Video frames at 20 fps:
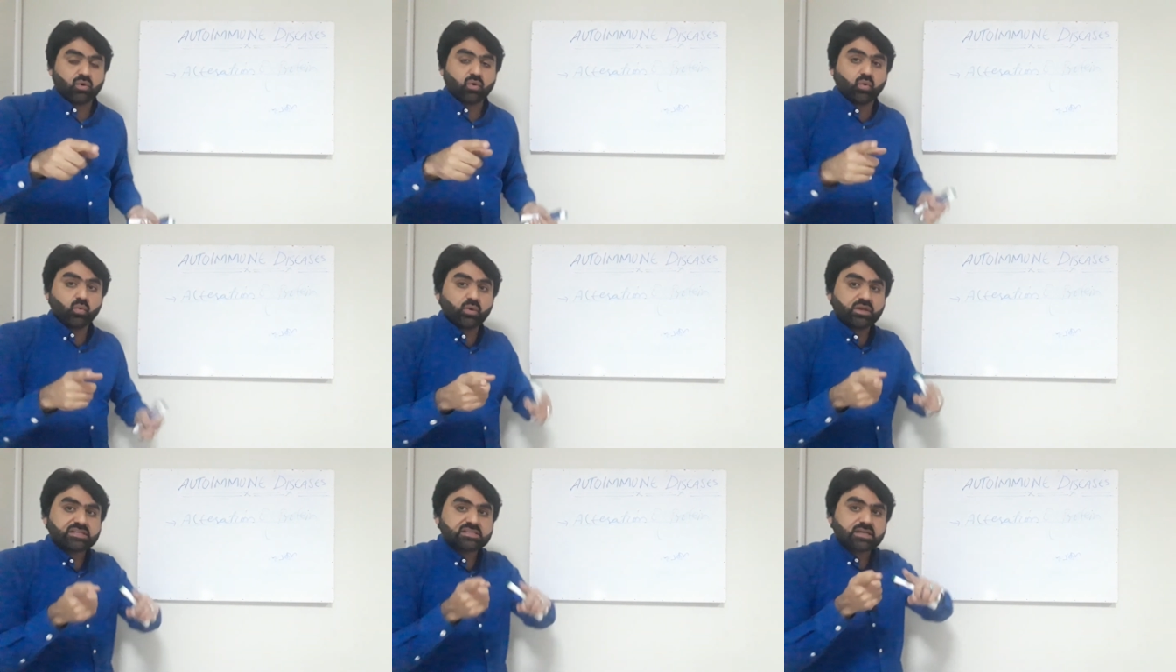
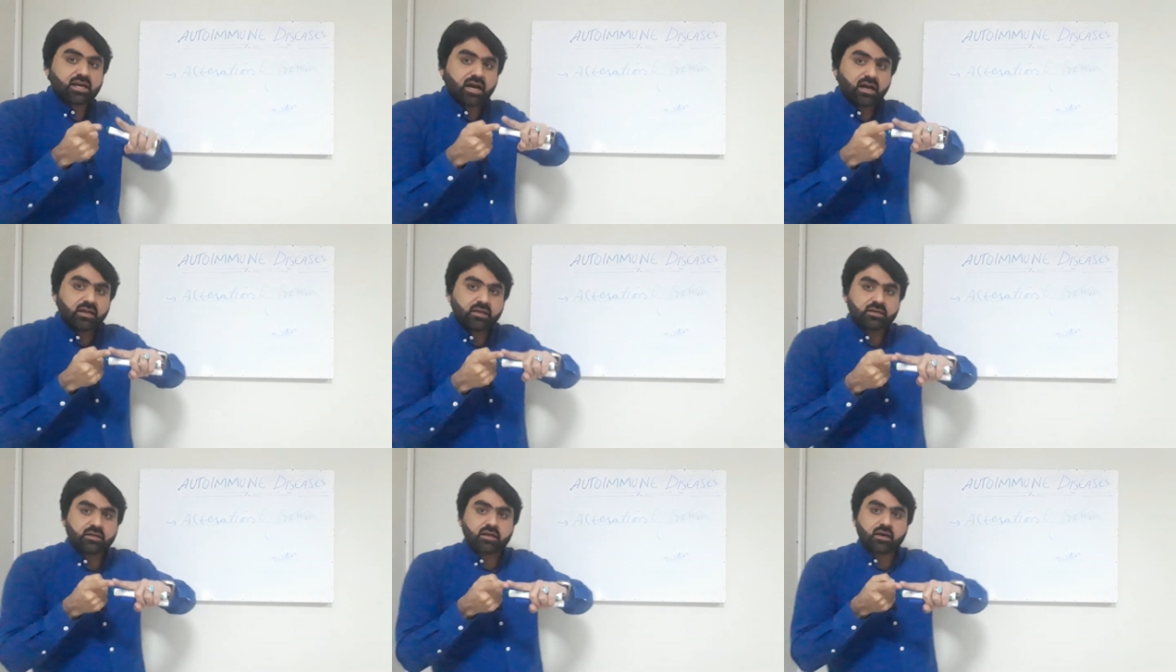which
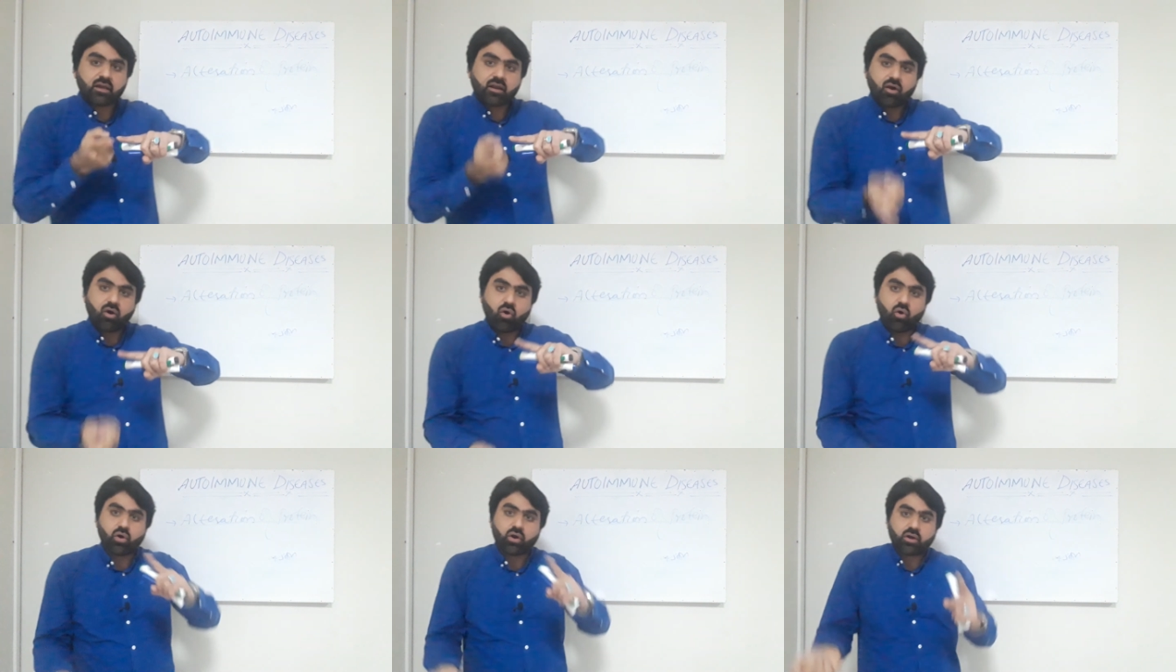alter
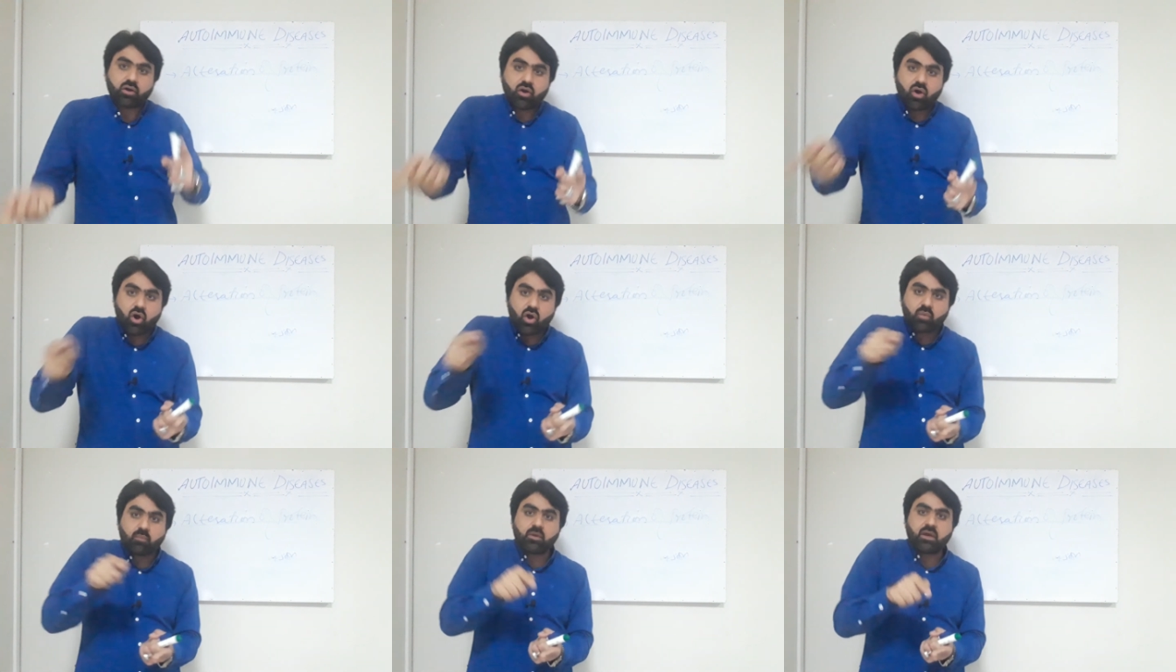or
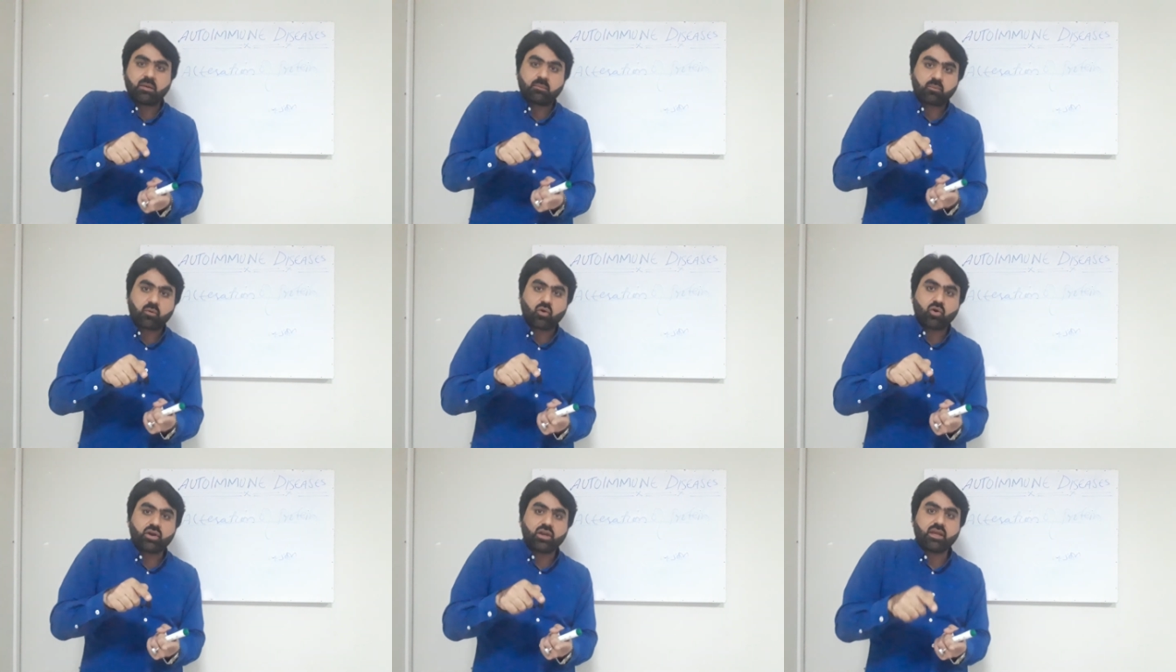normal
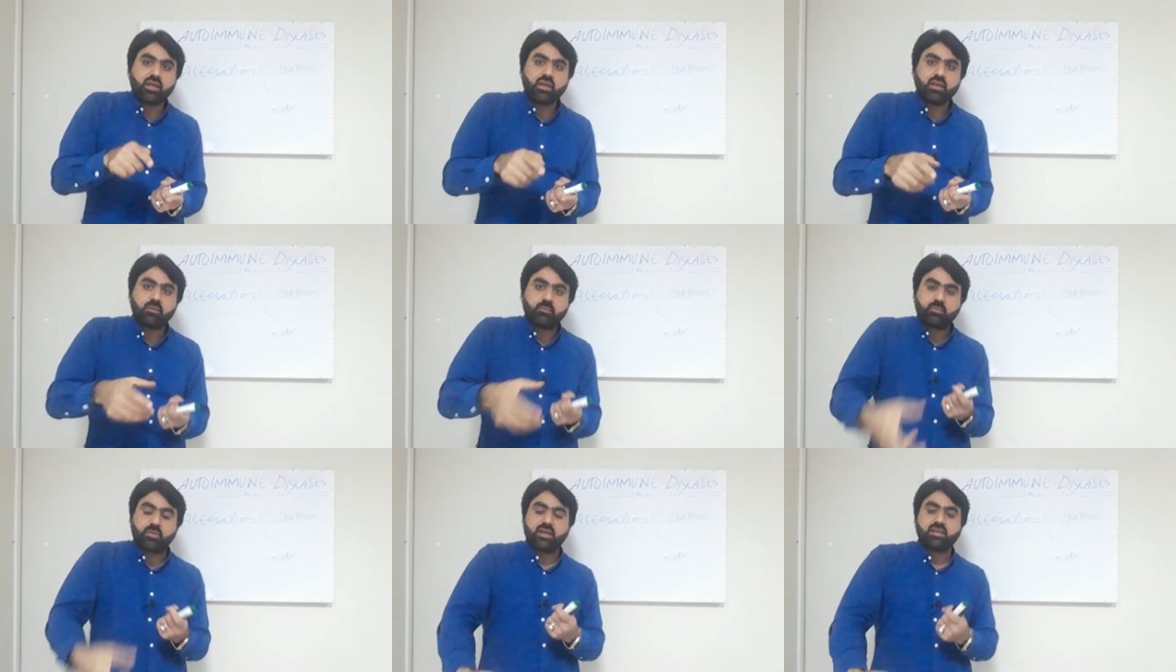
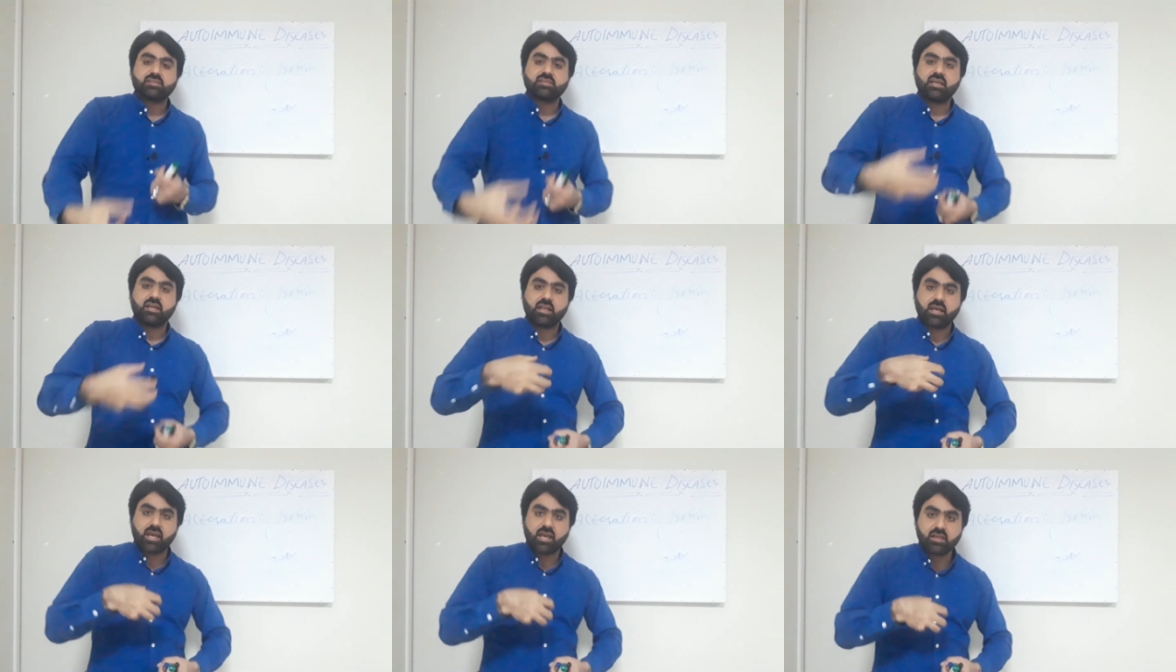protein
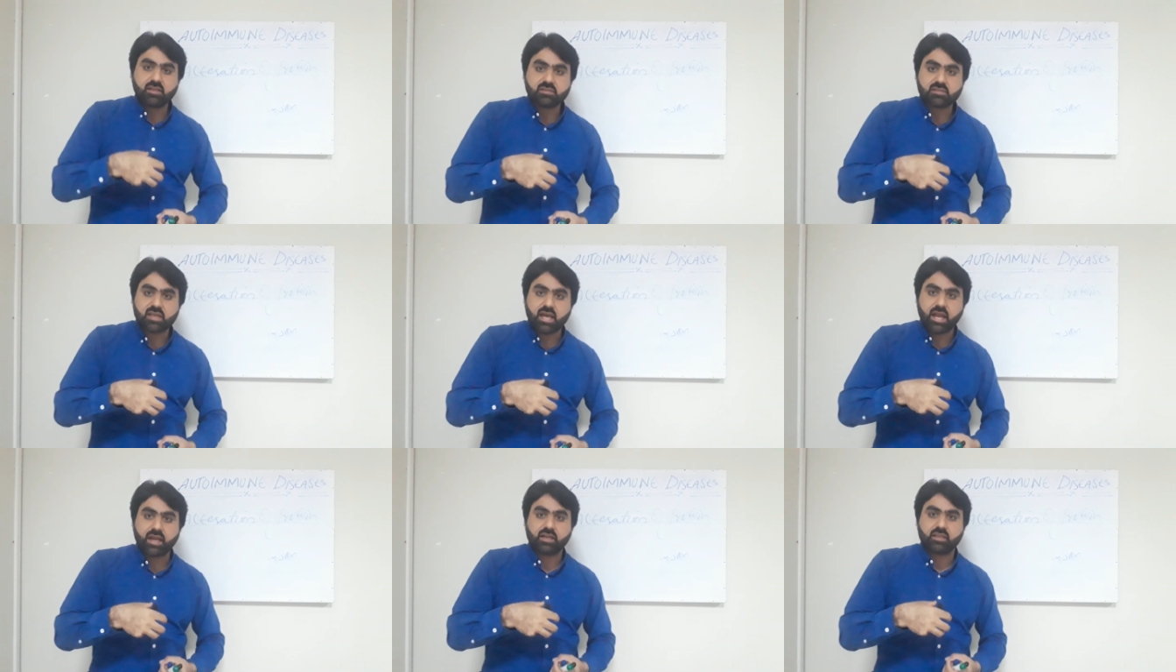present
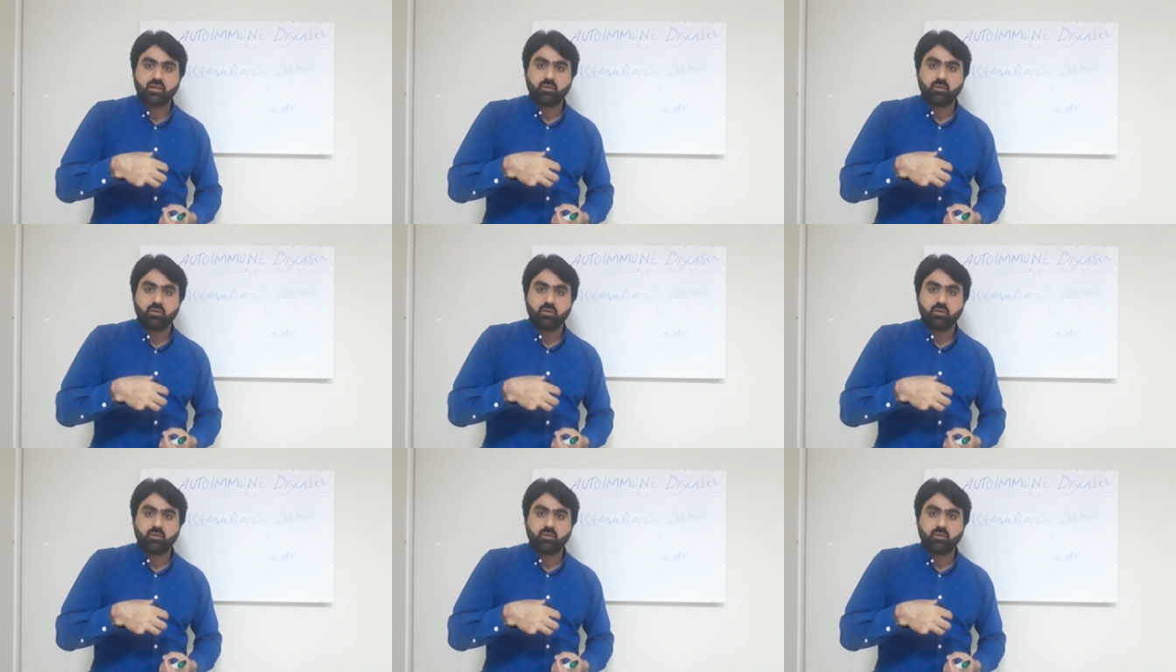inside the